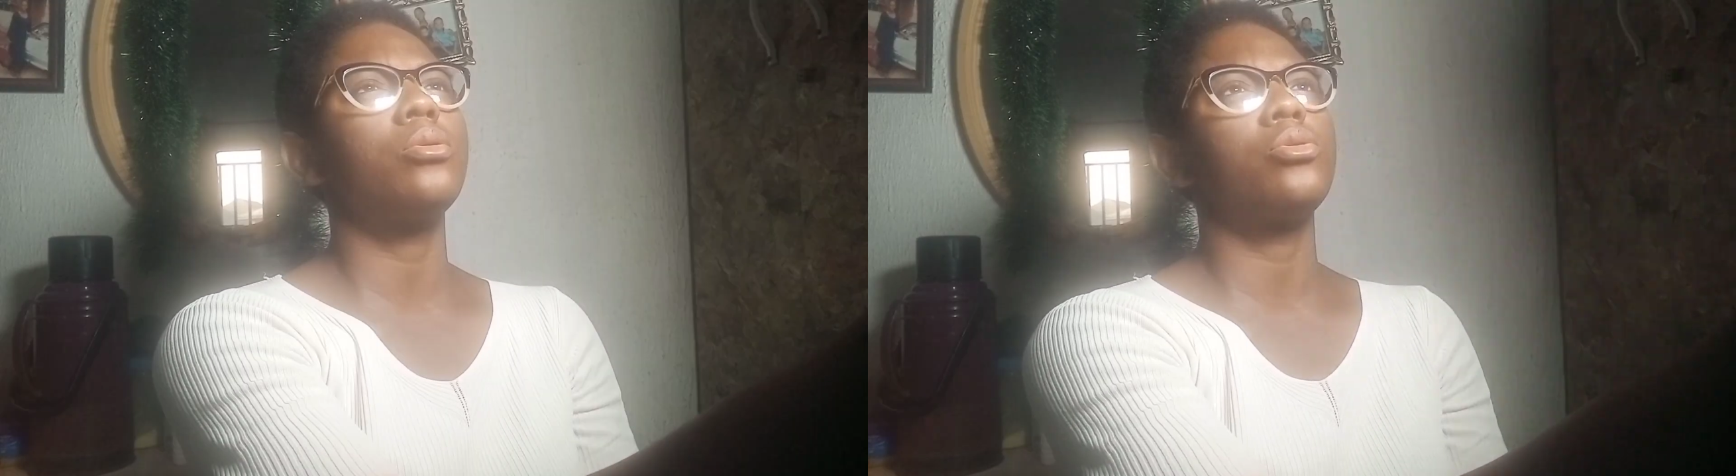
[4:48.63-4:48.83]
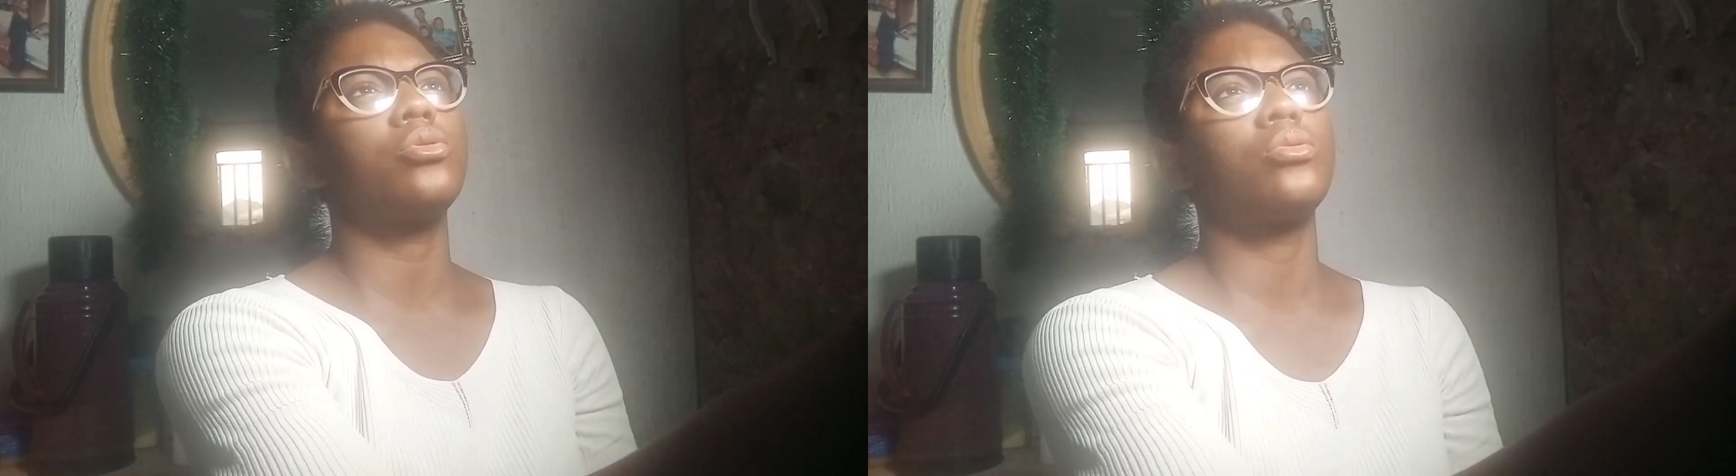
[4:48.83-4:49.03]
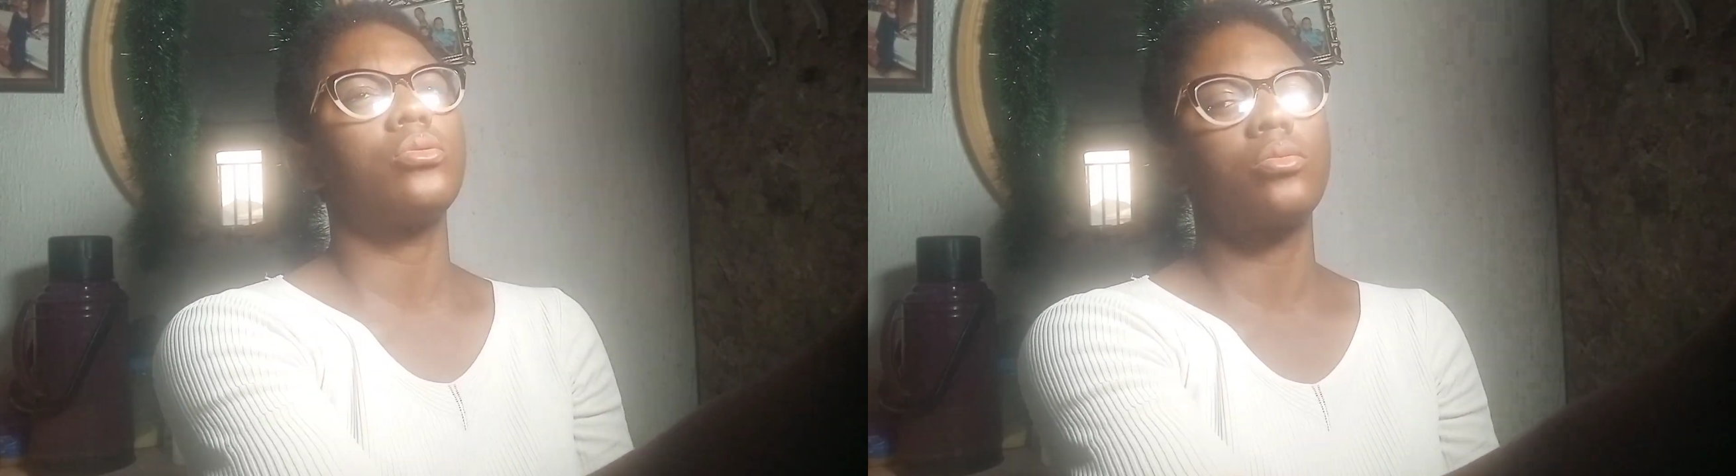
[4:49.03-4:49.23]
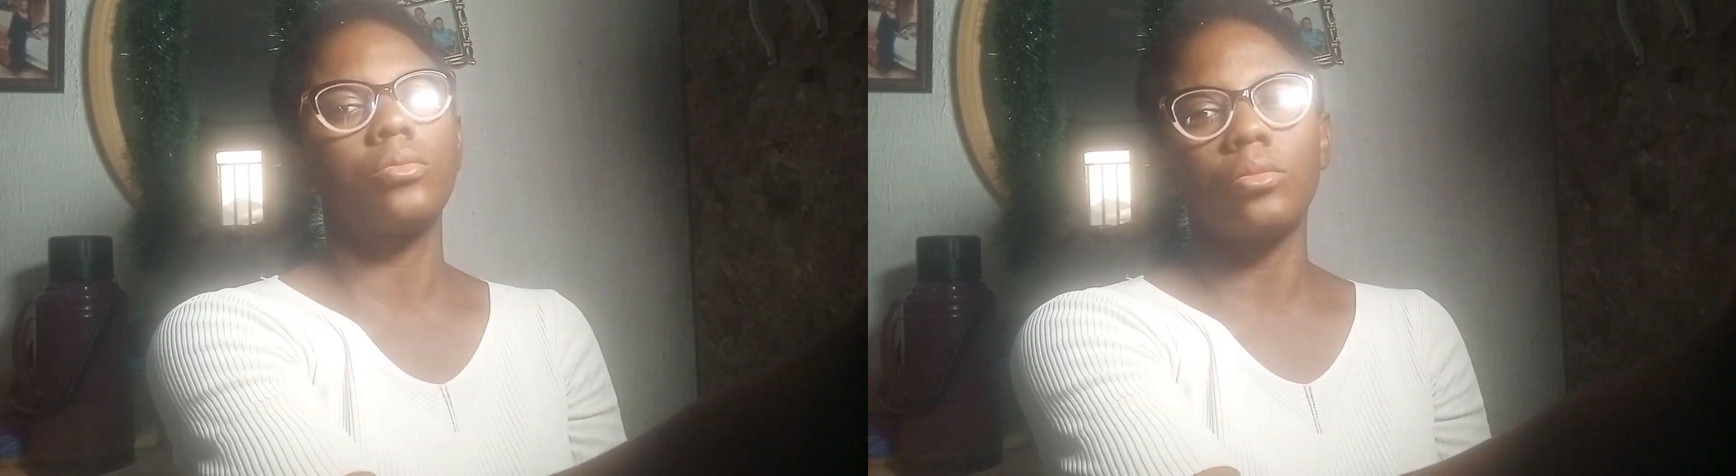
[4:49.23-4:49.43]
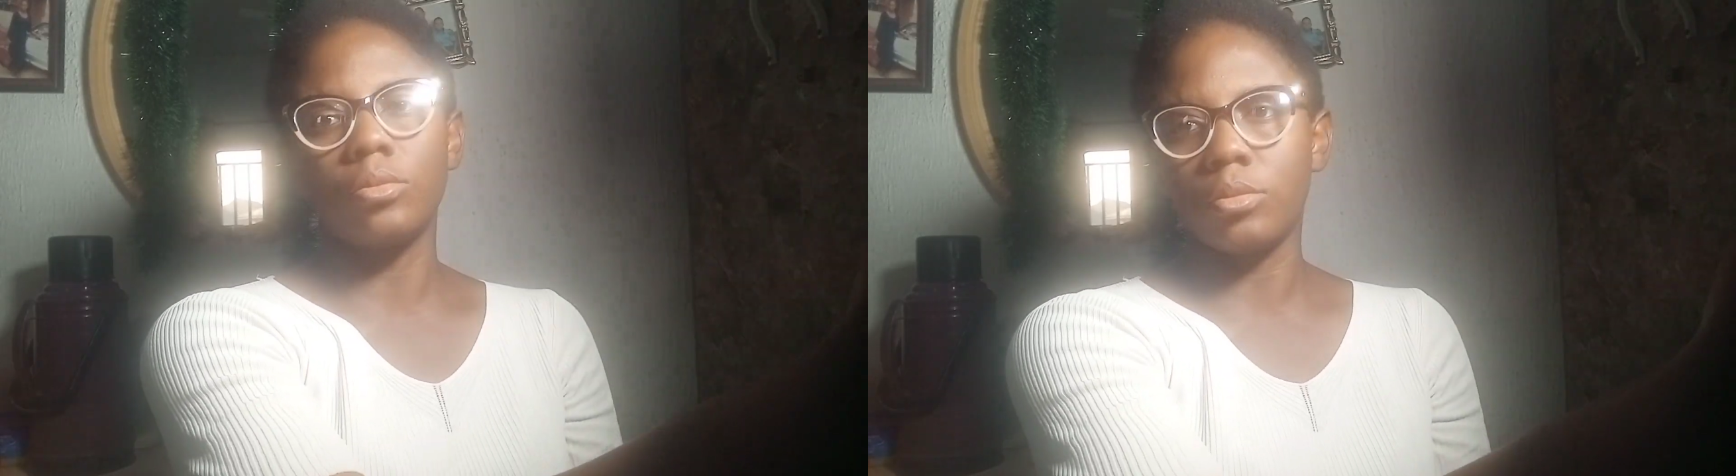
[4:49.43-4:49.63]
I made
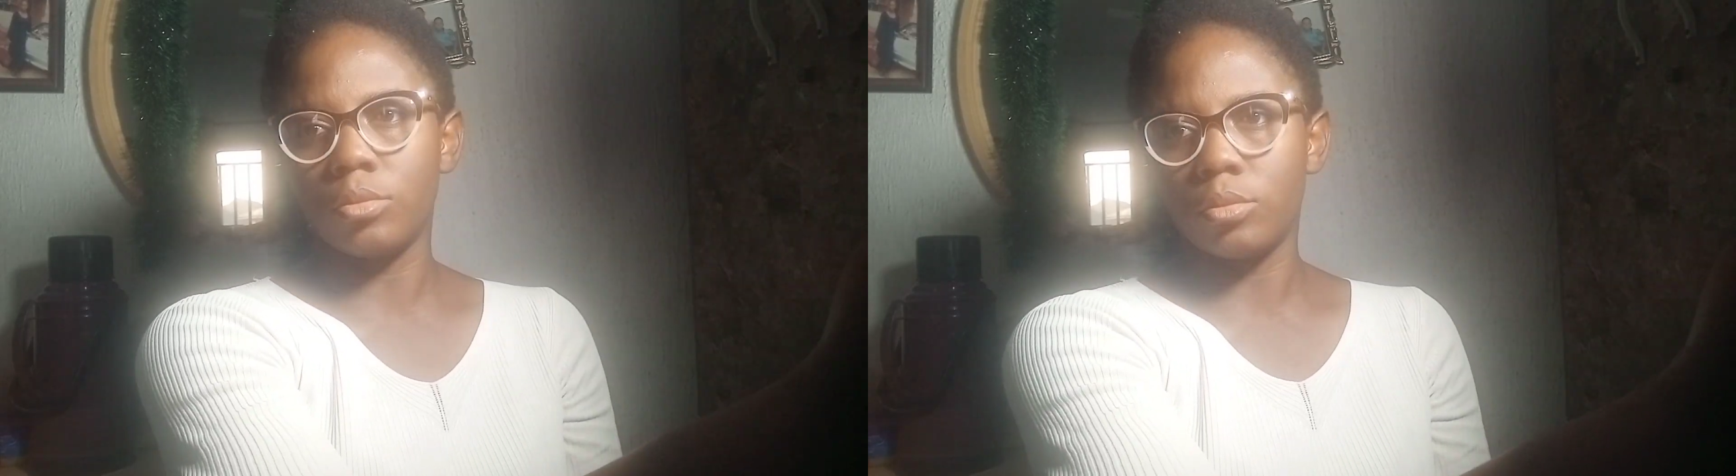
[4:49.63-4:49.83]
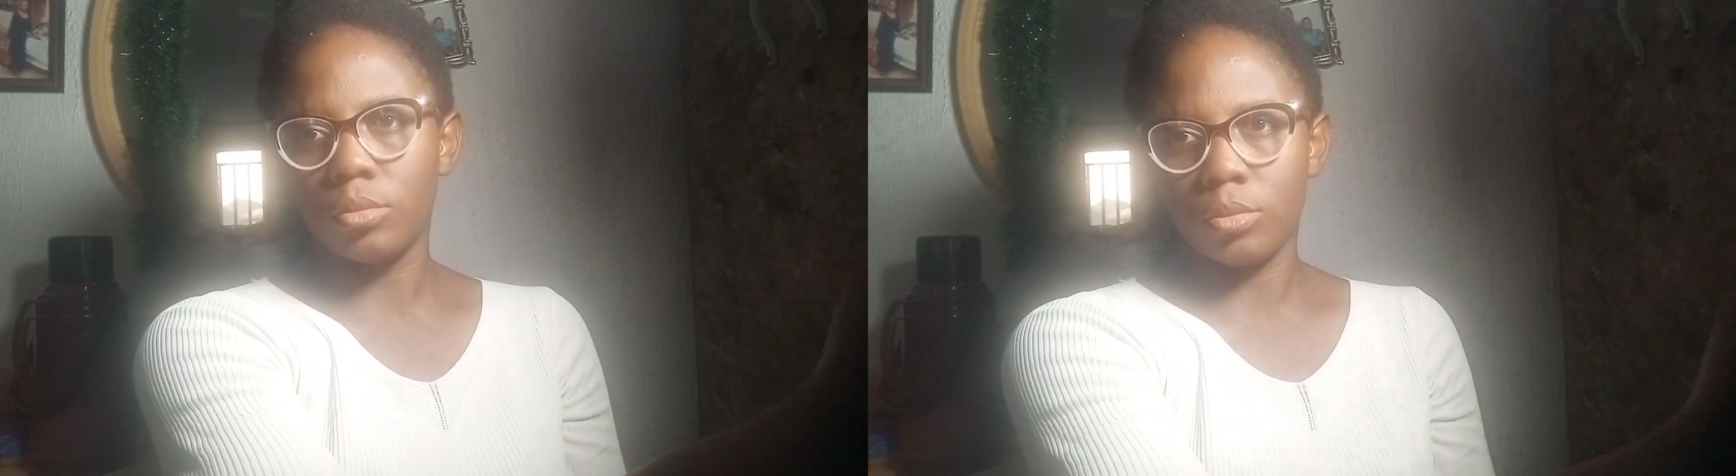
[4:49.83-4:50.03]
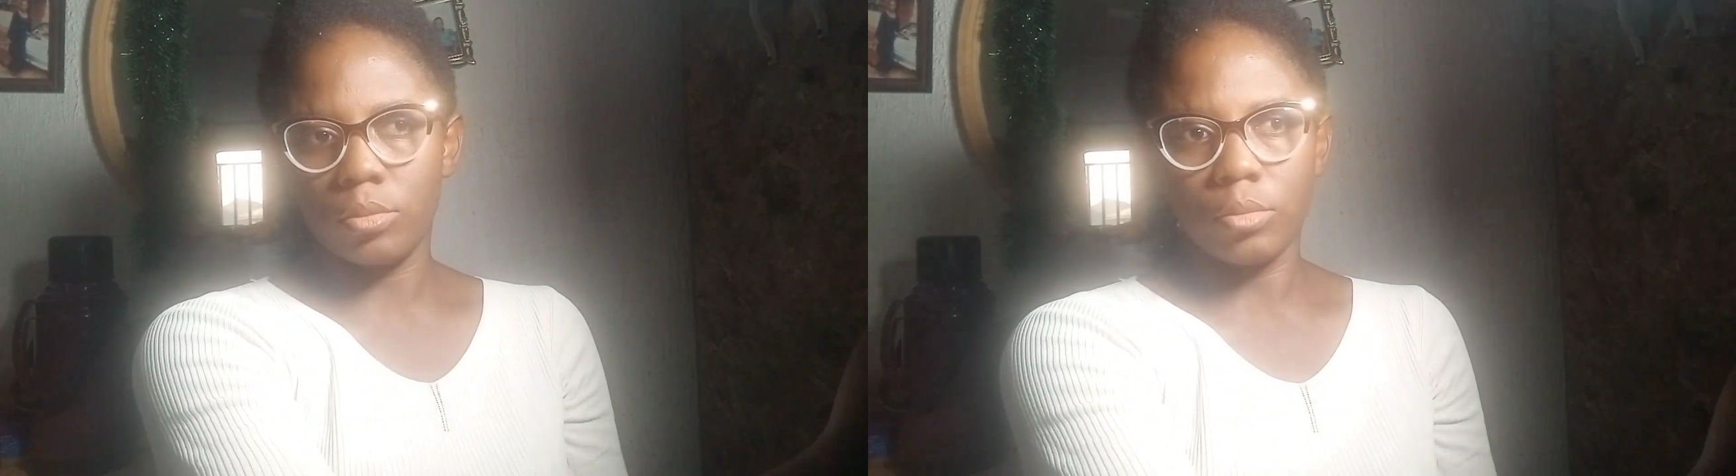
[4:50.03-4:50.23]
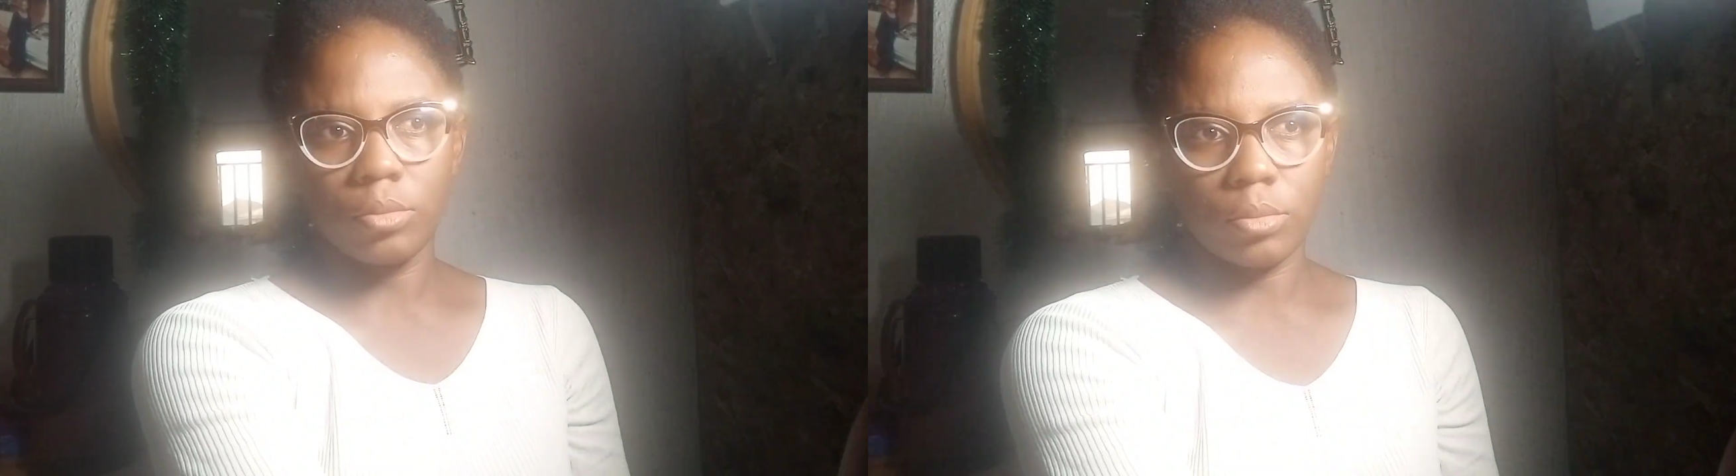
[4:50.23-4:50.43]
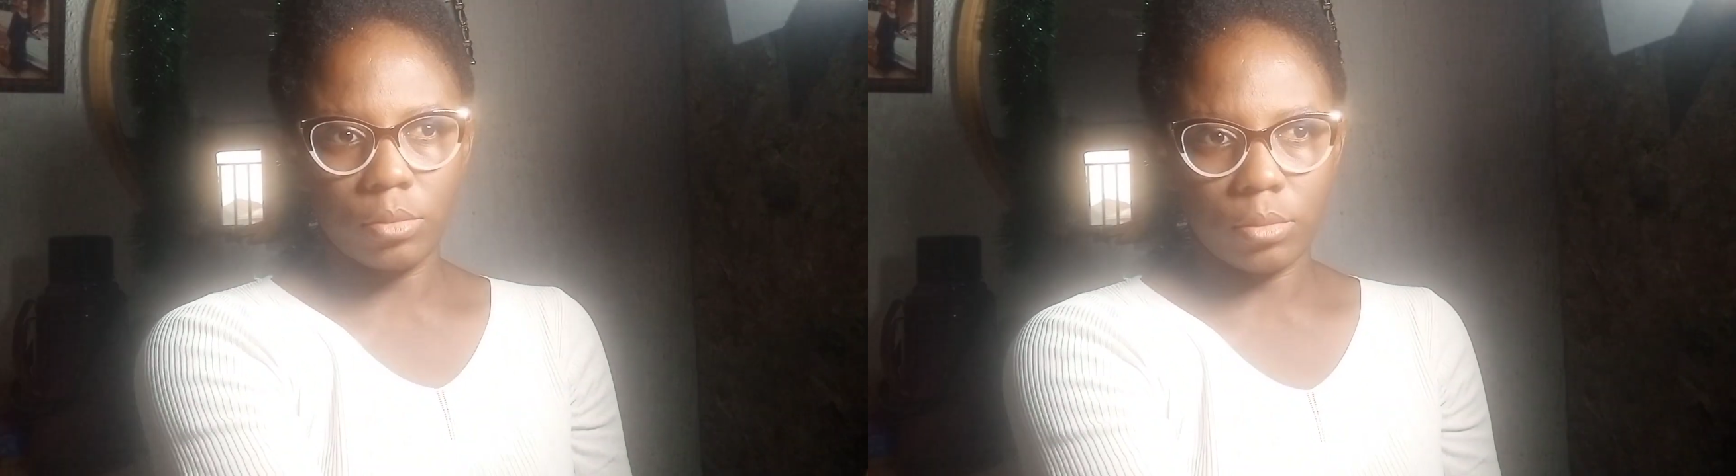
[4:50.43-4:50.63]
mistakes. I learned
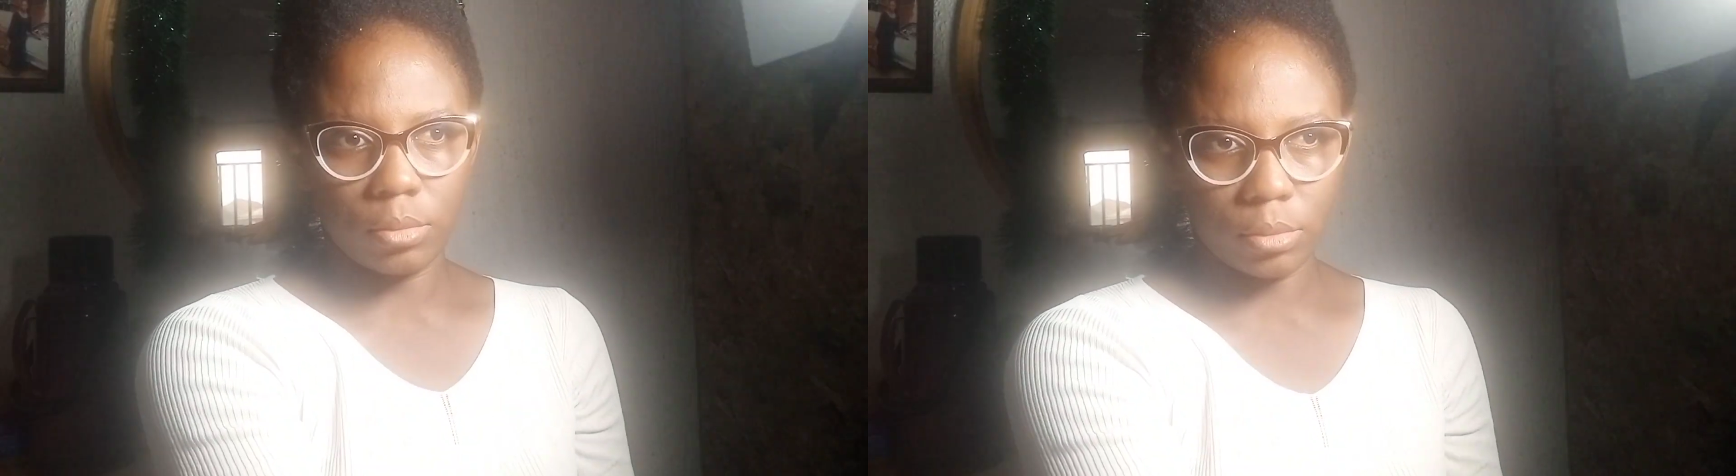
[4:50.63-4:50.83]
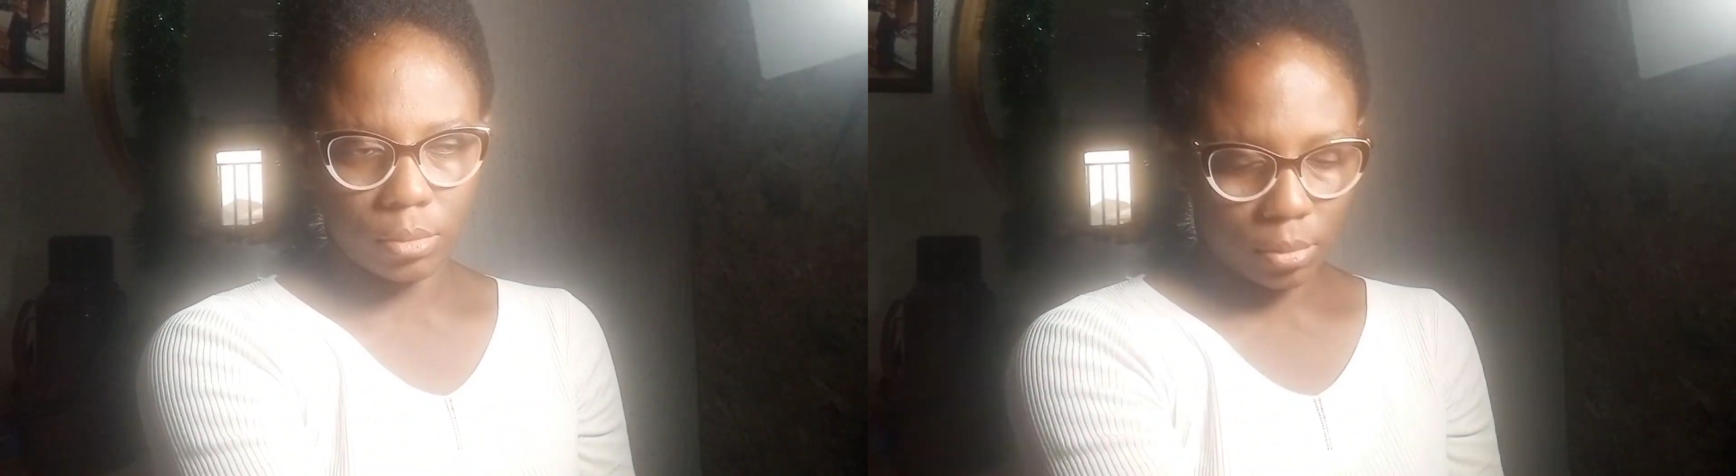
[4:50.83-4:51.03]
on